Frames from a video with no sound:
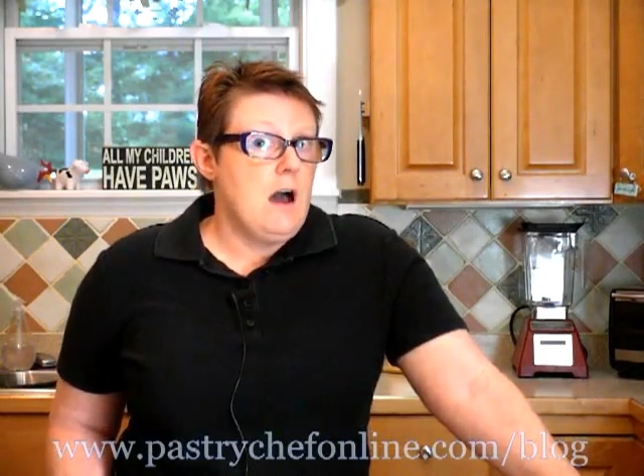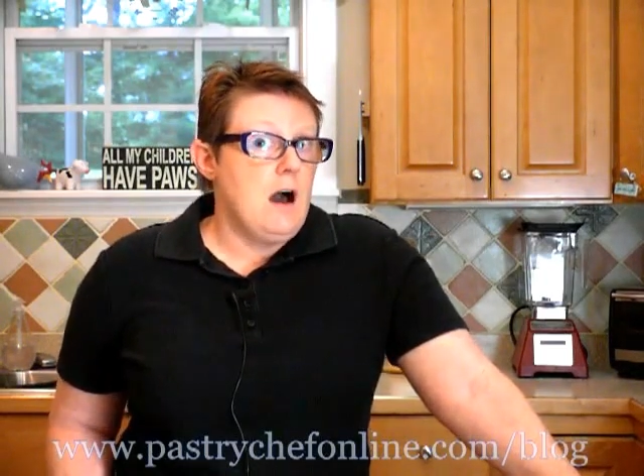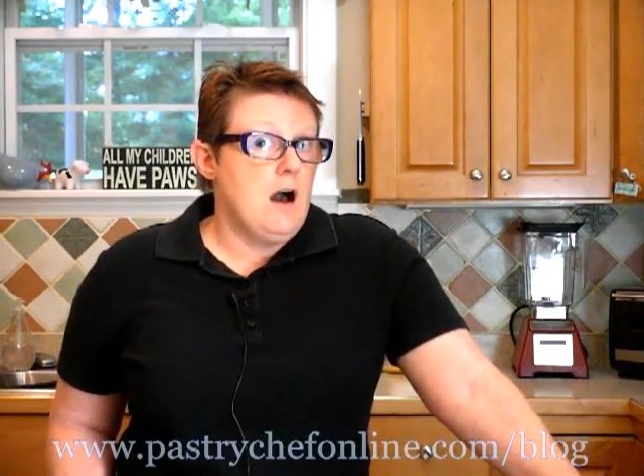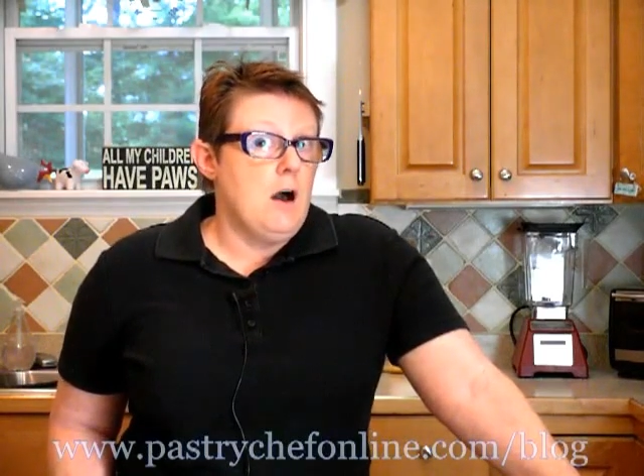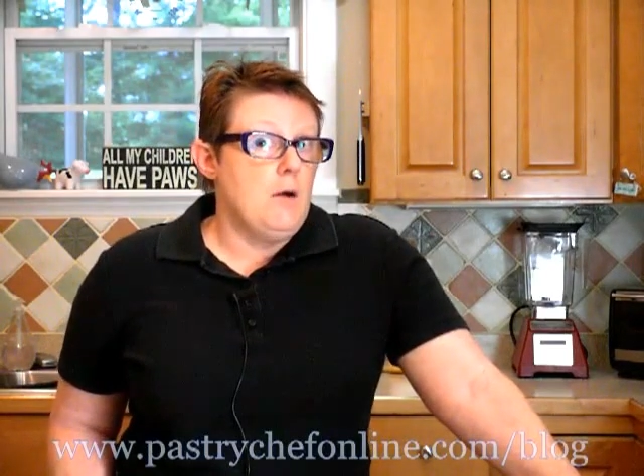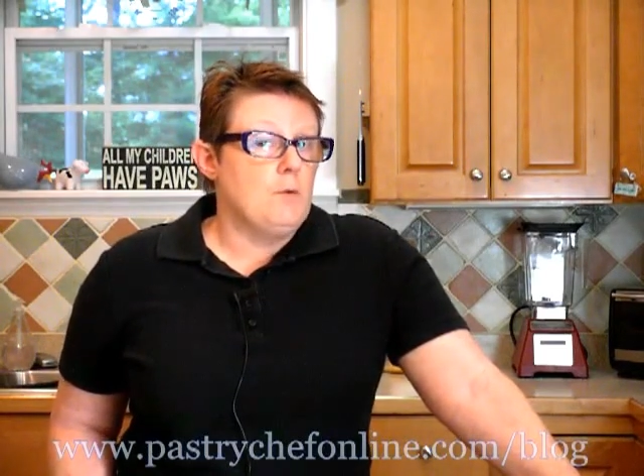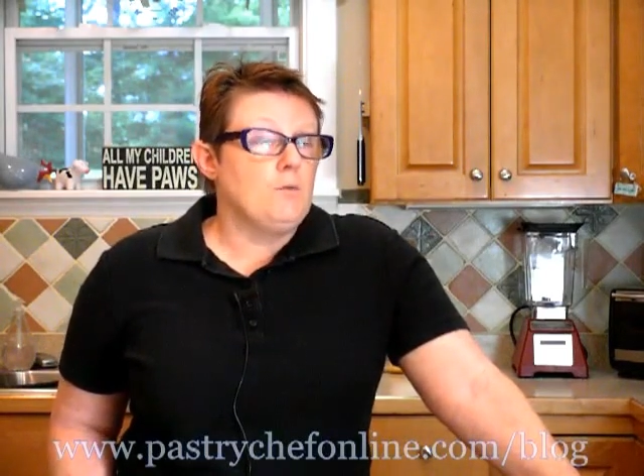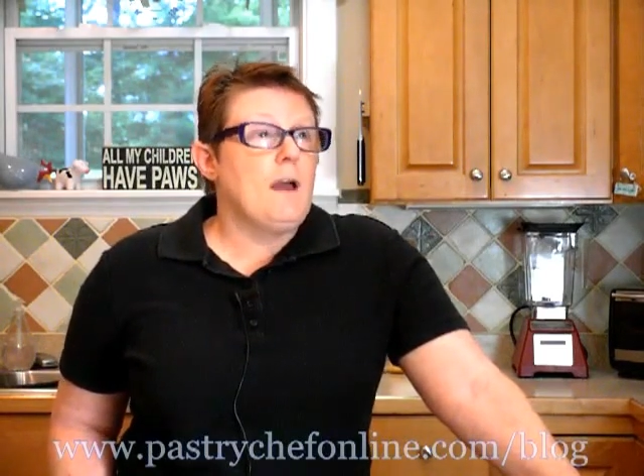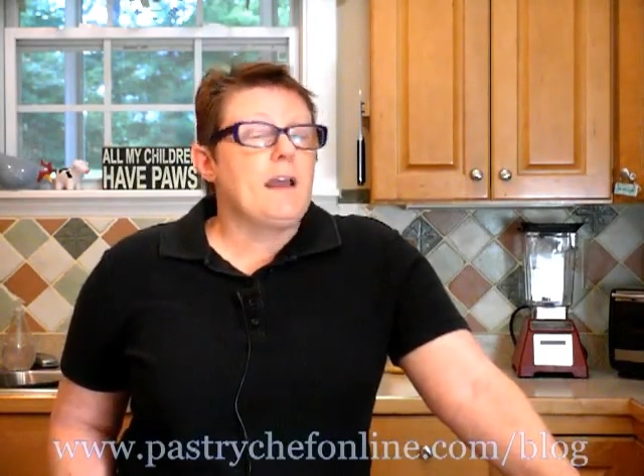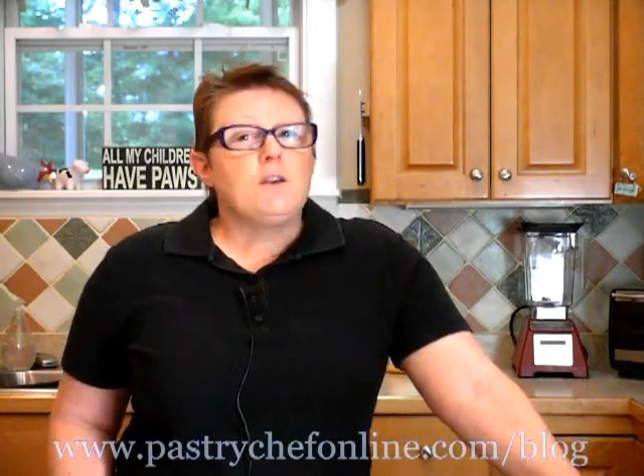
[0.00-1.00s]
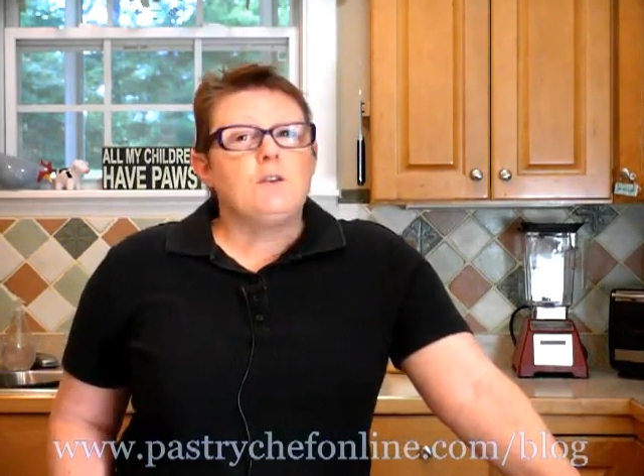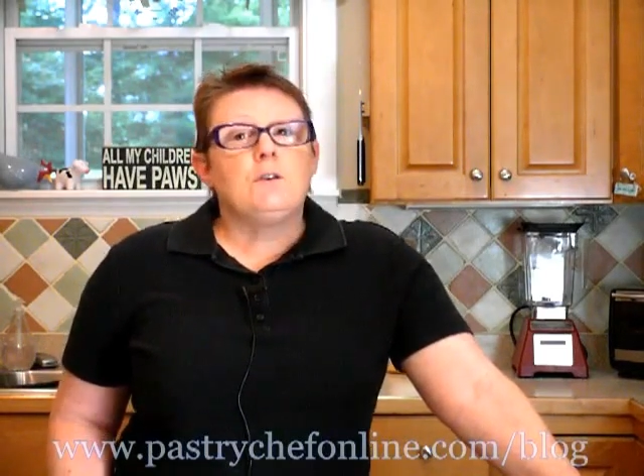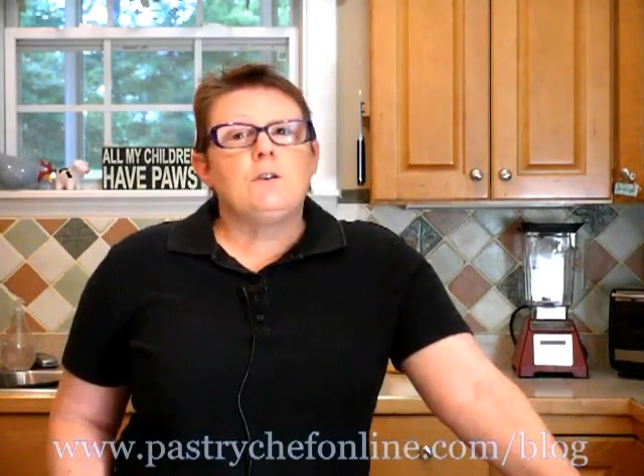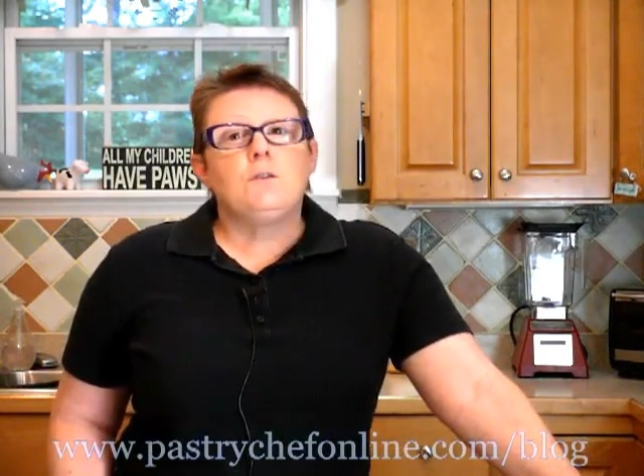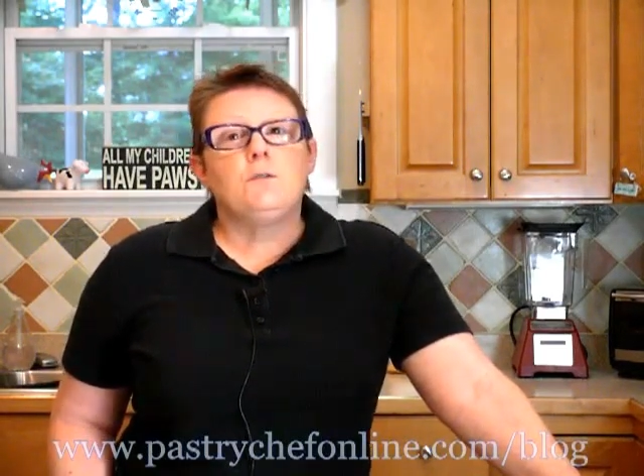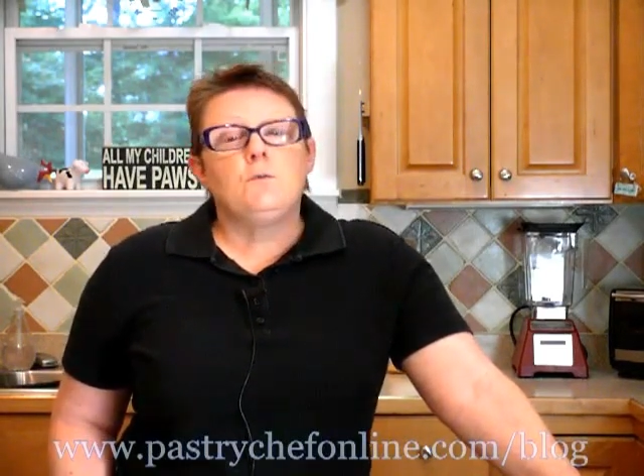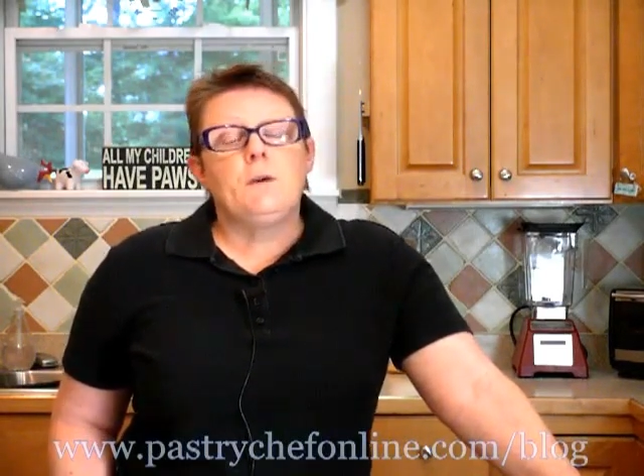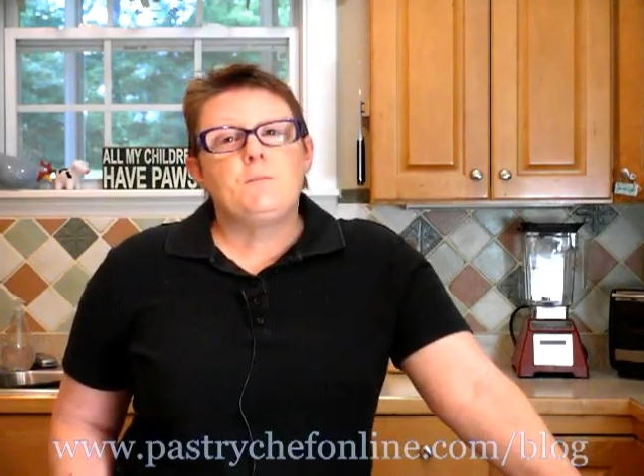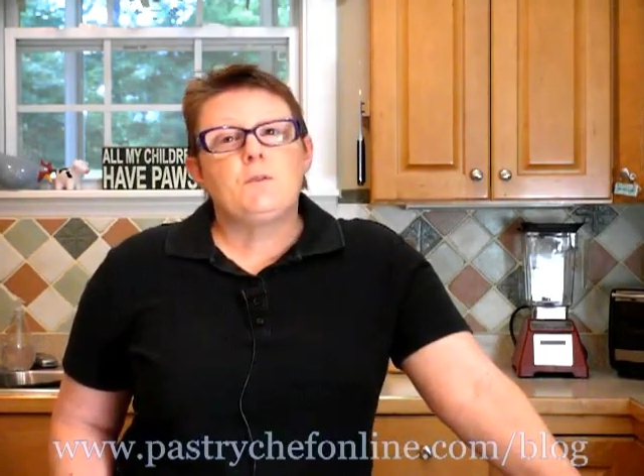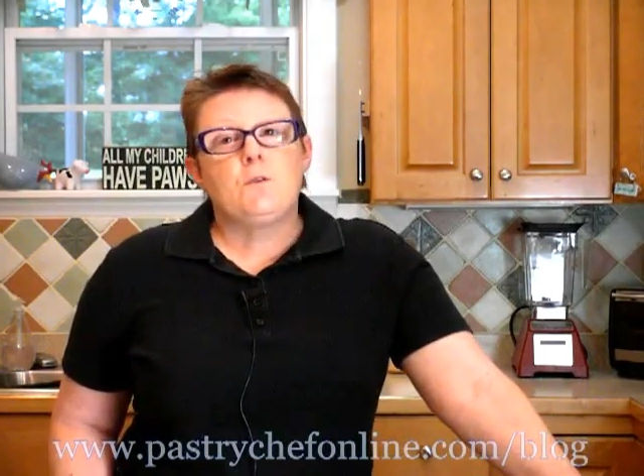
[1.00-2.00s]
Regular
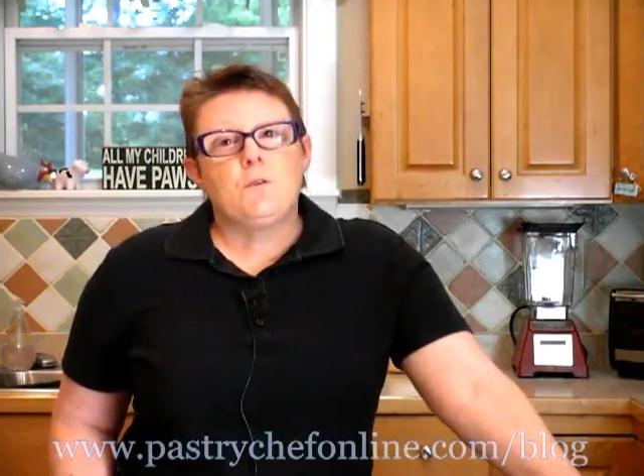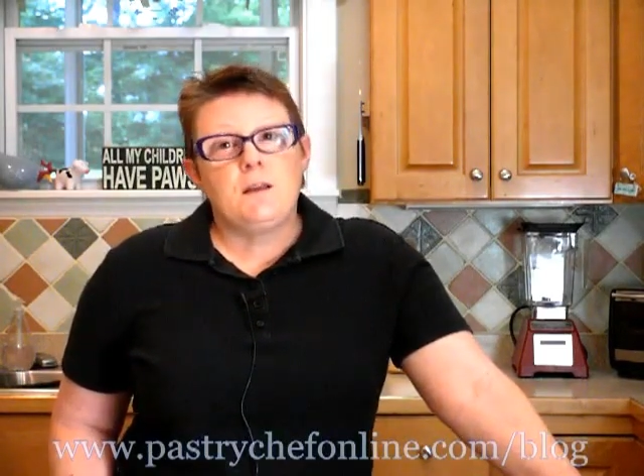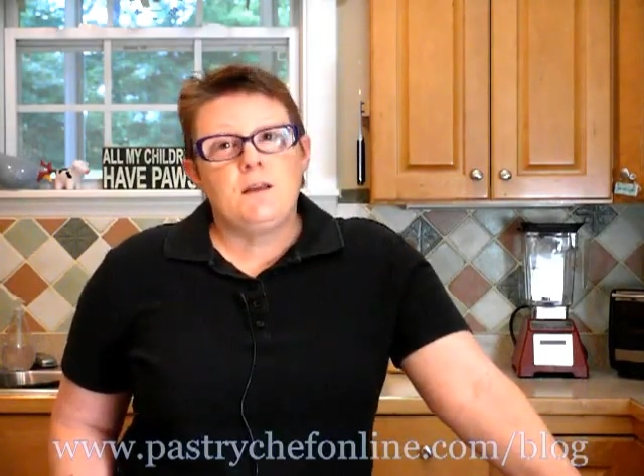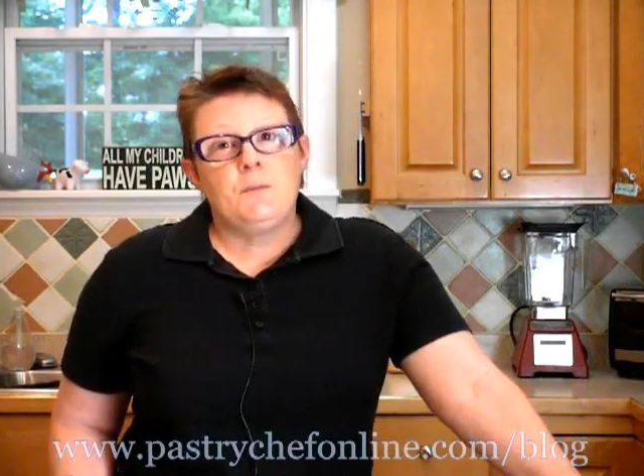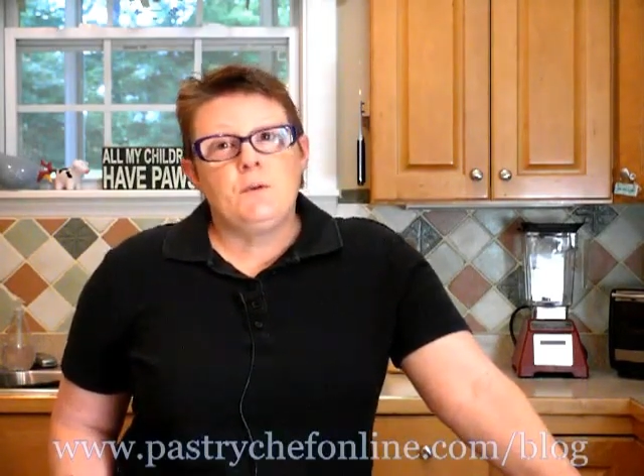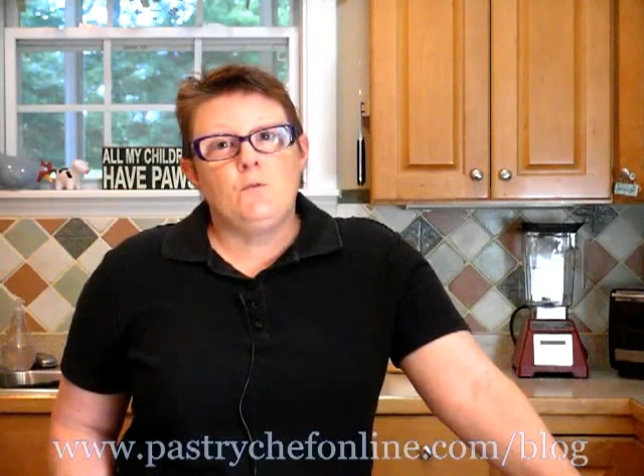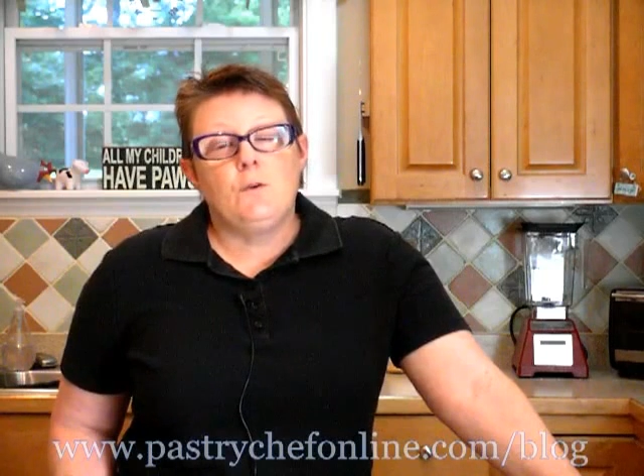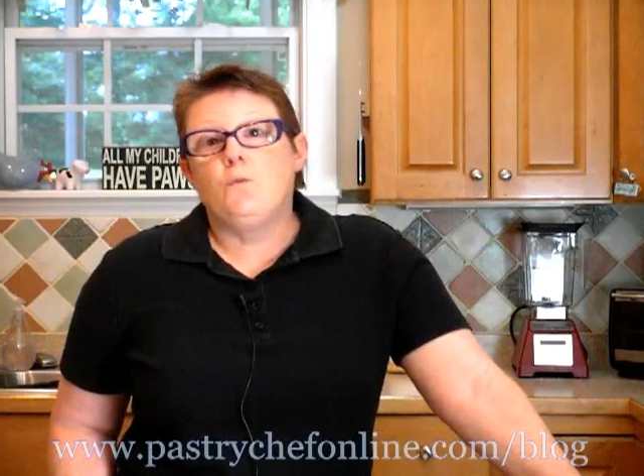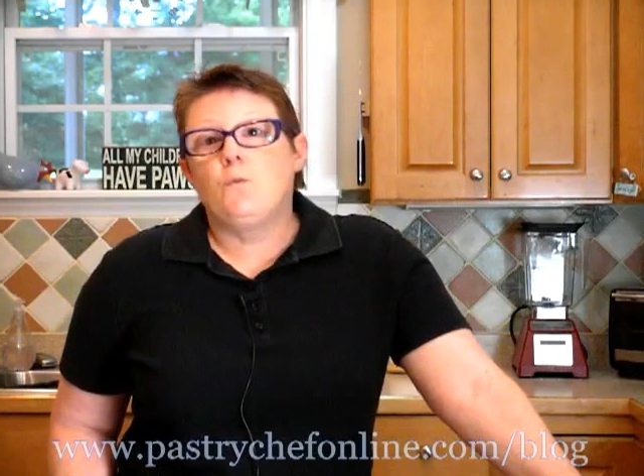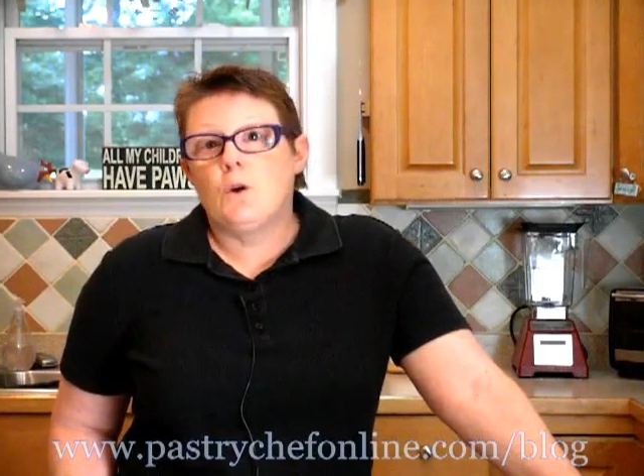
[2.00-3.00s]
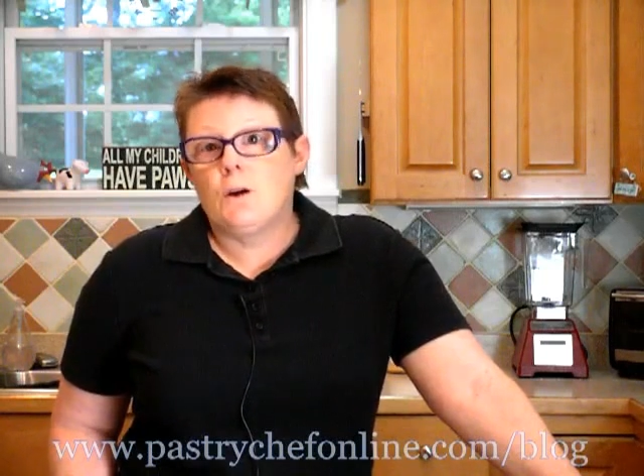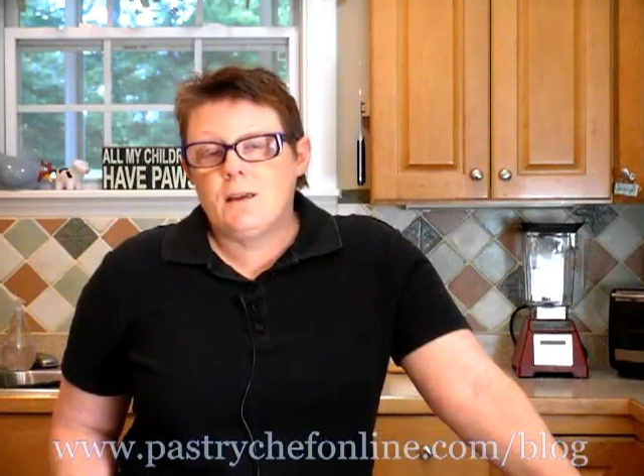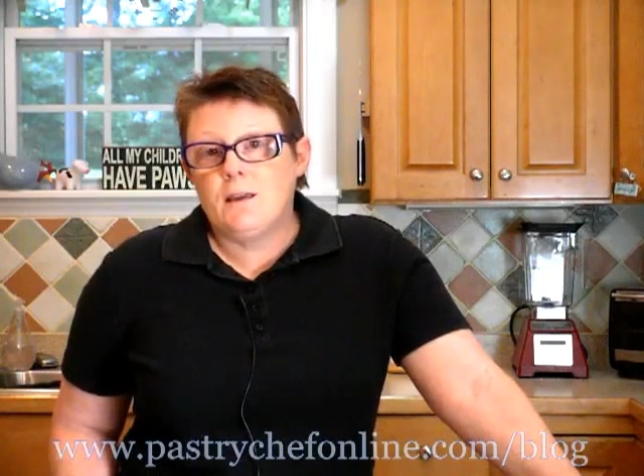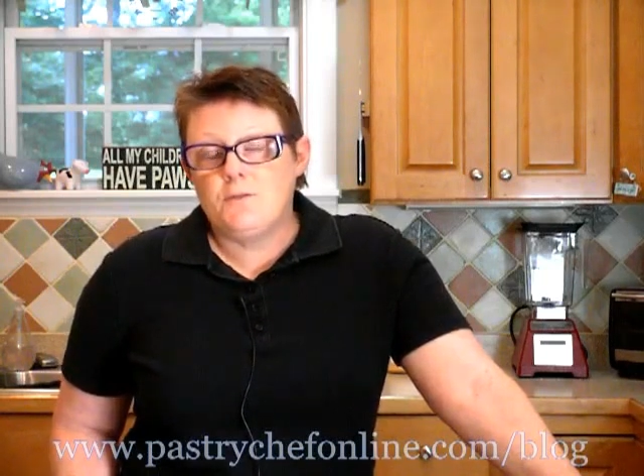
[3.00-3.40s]
whipped cream will work